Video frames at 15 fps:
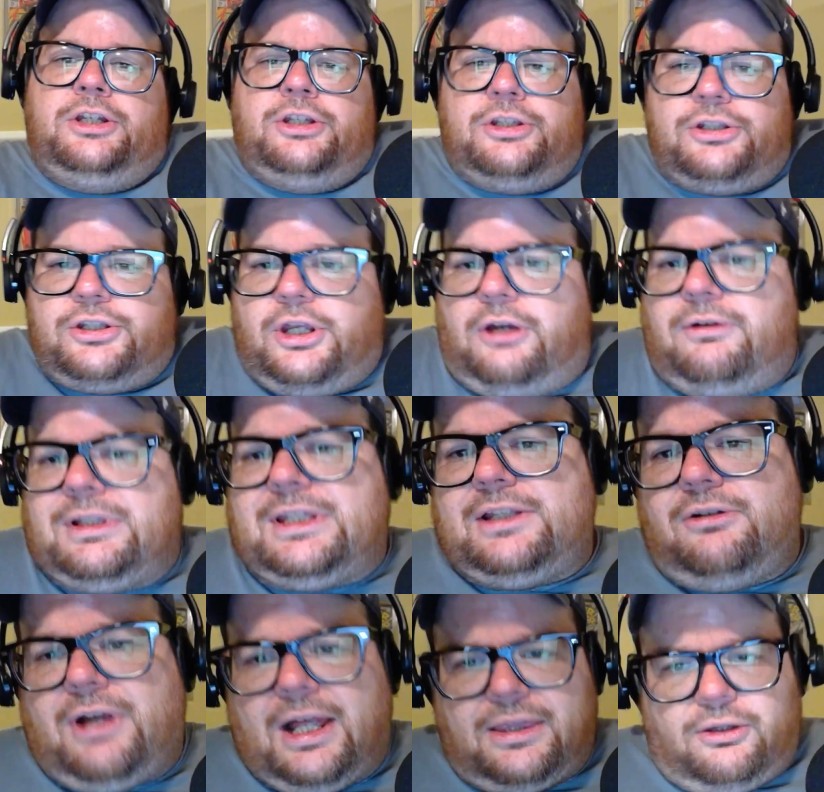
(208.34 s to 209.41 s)
So it's
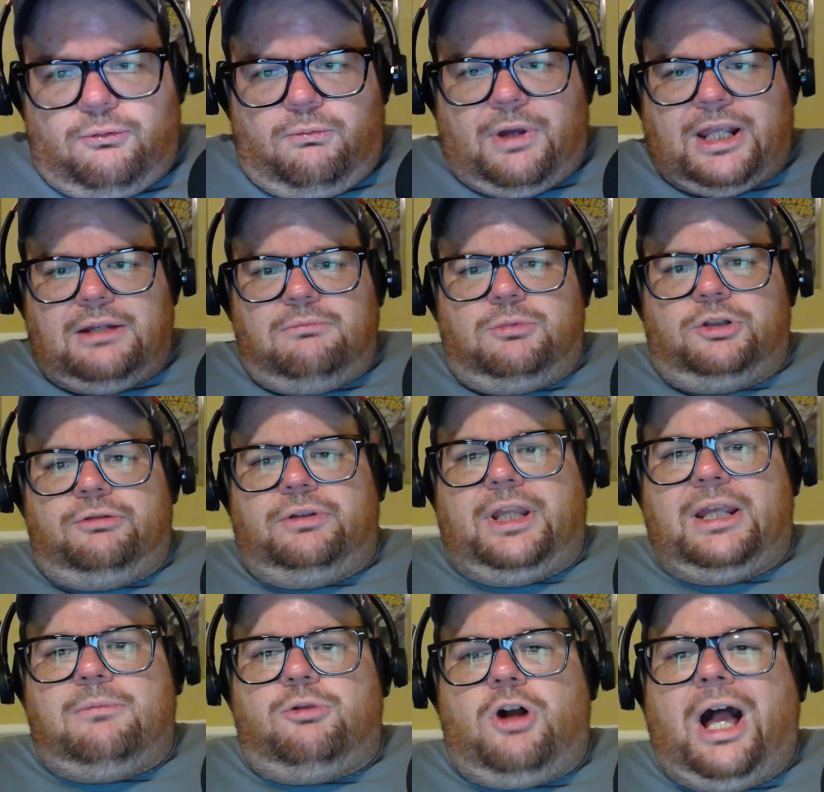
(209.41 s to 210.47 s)
still got the white and blue
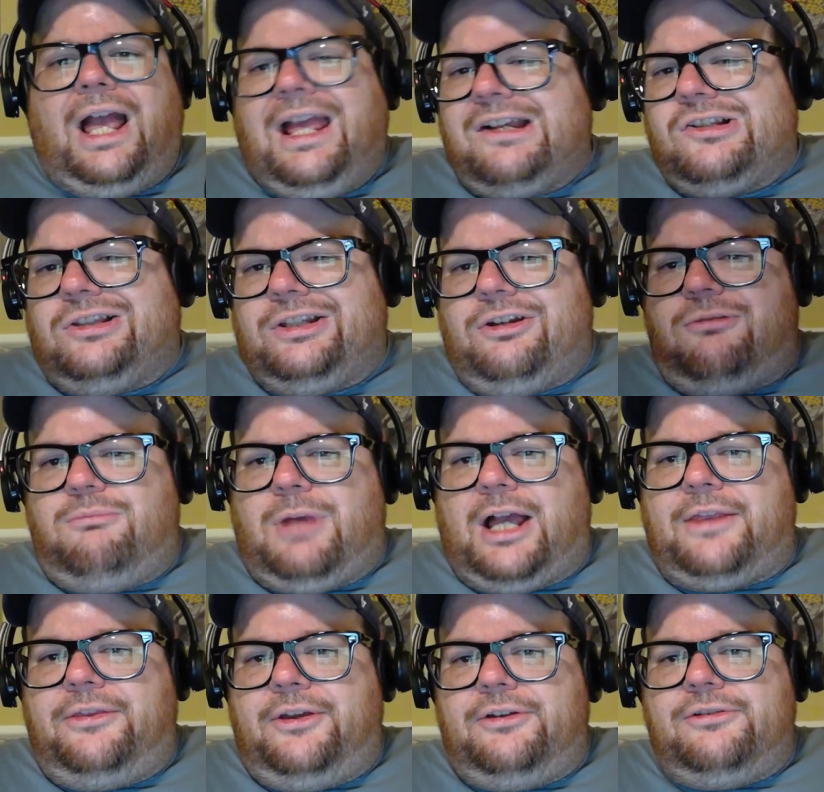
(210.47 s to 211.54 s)
label. I actually don't
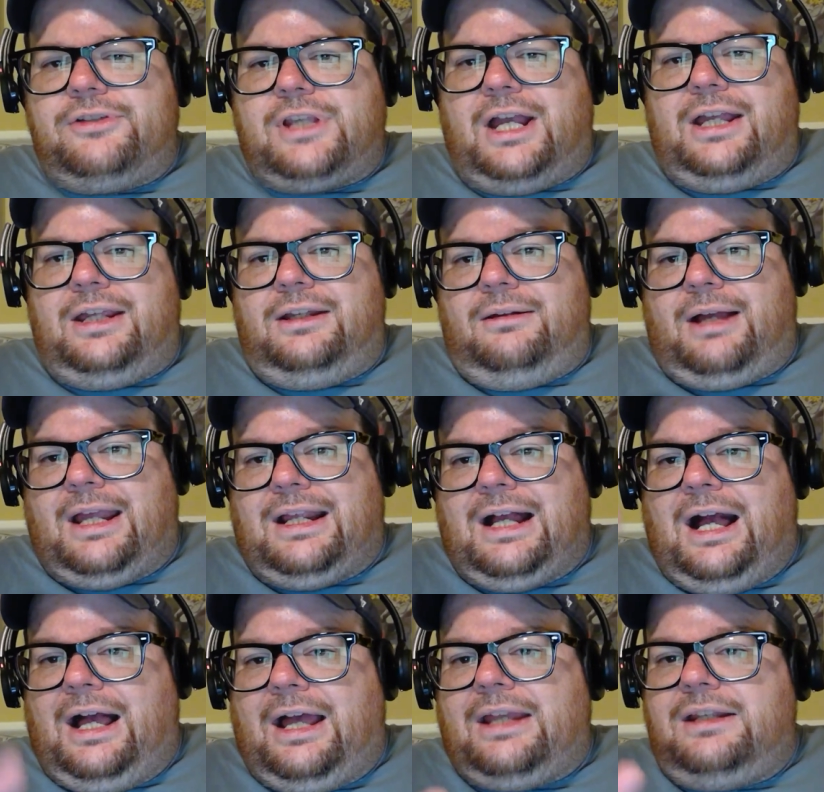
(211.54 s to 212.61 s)
mind those. I
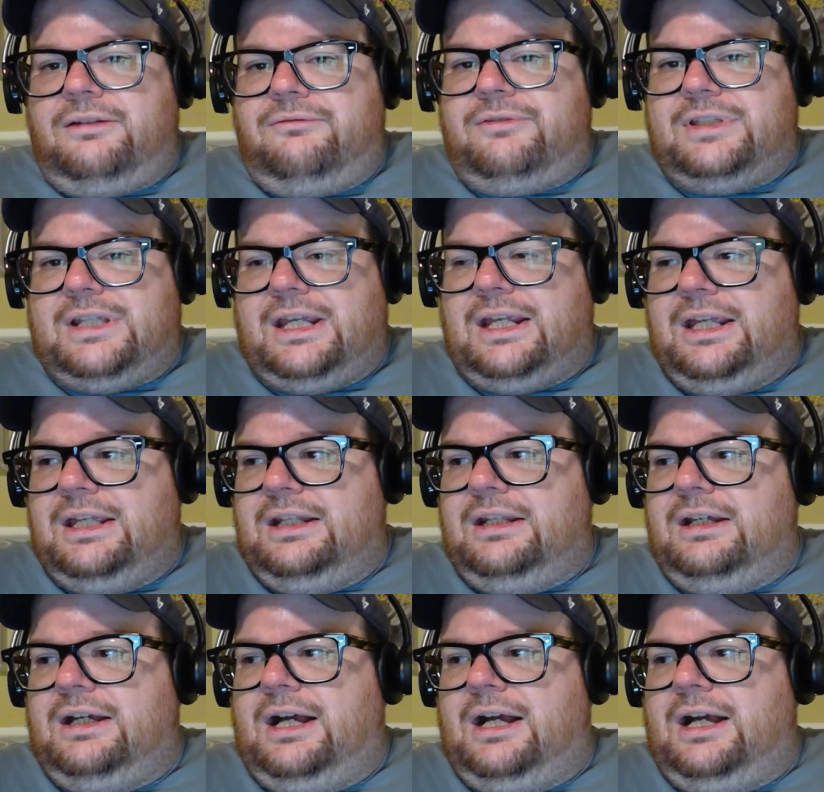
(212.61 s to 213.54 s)
kind of dig it.